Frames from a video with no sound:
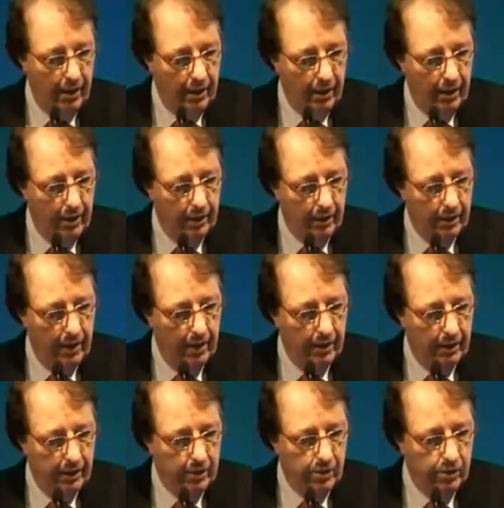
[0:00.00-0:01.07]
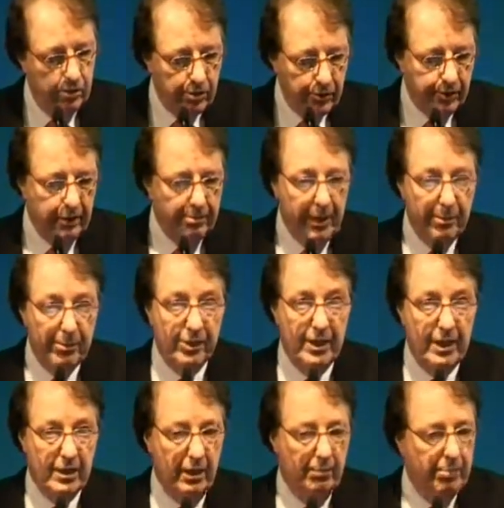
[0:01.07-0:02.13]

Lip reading: or 3 papers actually